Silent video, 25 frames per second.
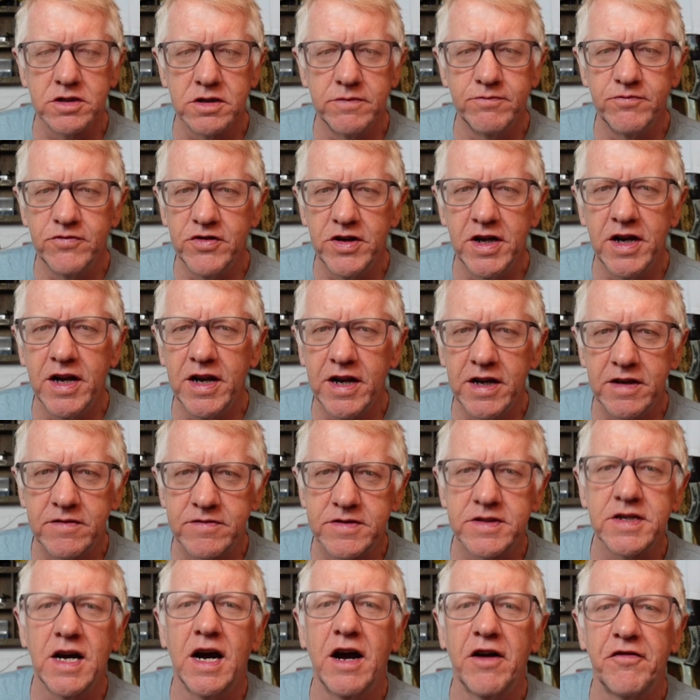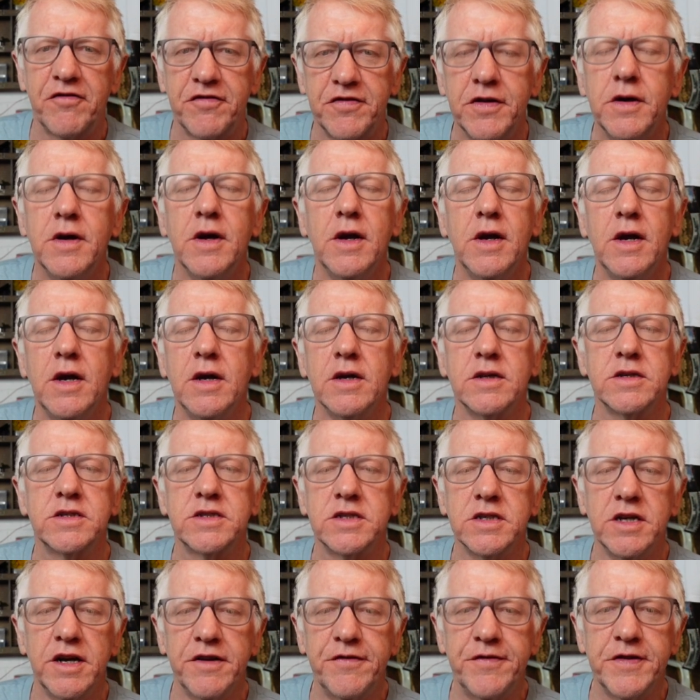some really tough
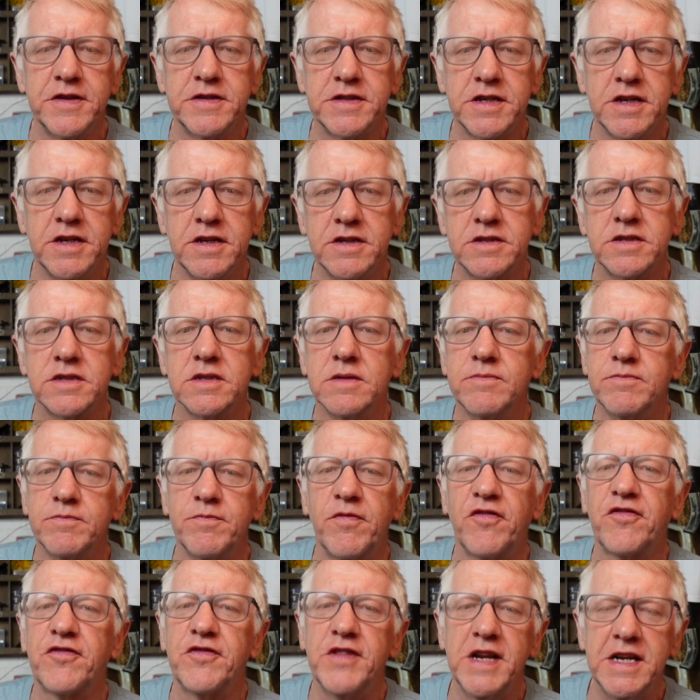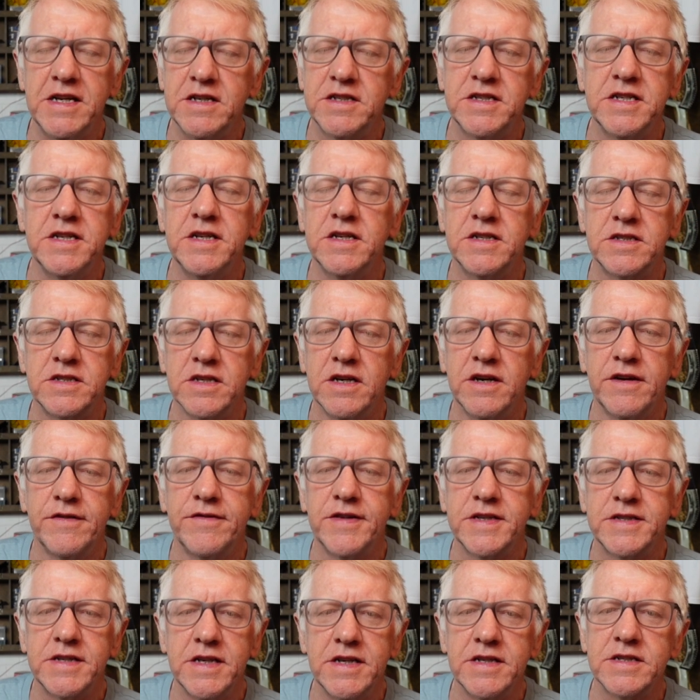surfaces, some flinty
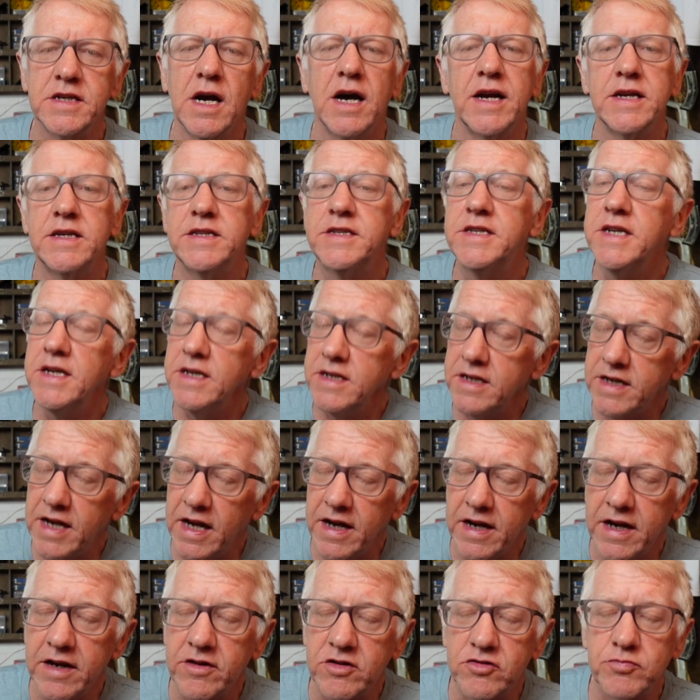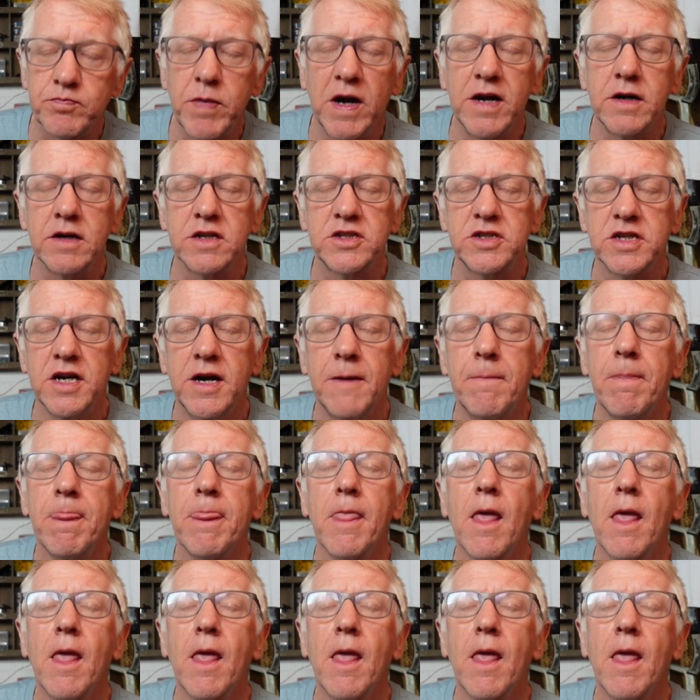surfaces. I didn't get a puncture.